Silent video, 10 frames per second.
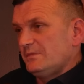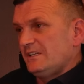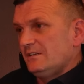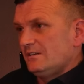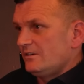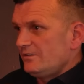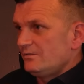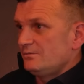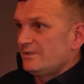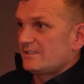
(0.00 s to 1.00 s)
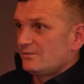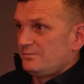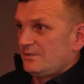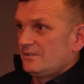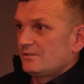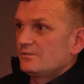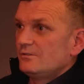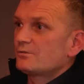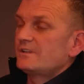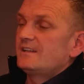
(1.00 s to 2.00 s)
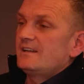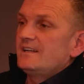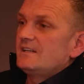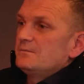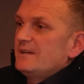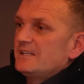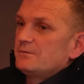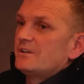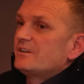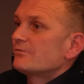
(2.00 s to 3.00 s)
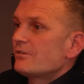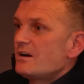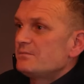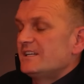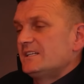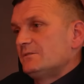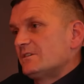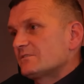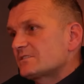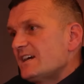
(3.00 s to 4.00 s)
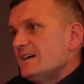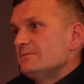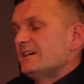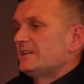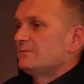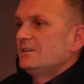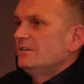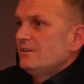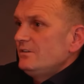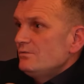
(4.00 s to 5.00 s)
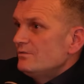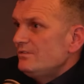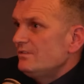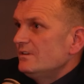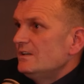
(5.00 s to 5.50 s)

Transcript: me. I don't wake up looking to harm anyone or rob anyone or scam anyone. I don't.